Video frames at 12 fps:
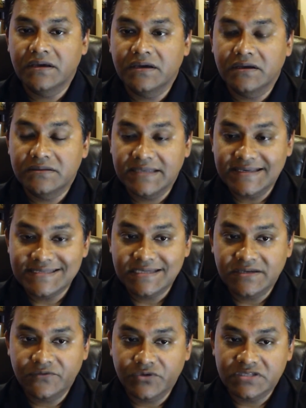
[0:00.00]
uh
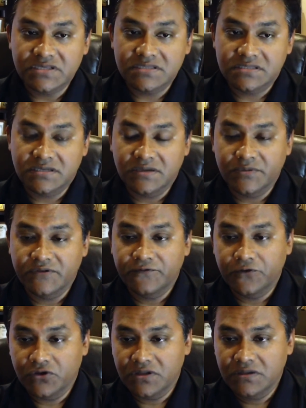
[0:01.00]
testing with sustainable
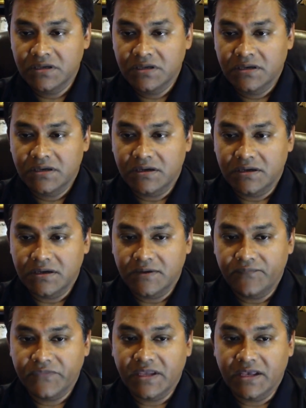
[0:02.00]
fuel,
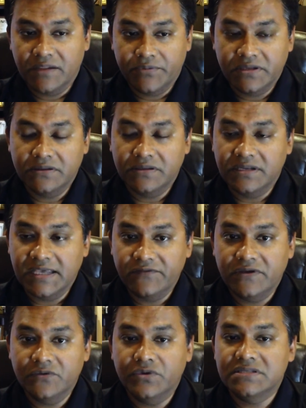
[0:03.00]
um, the
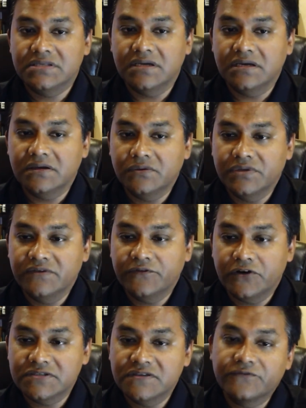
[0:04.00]
navy with uh, with the
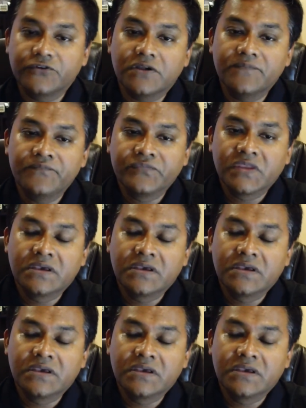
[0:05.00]
fossil fuel.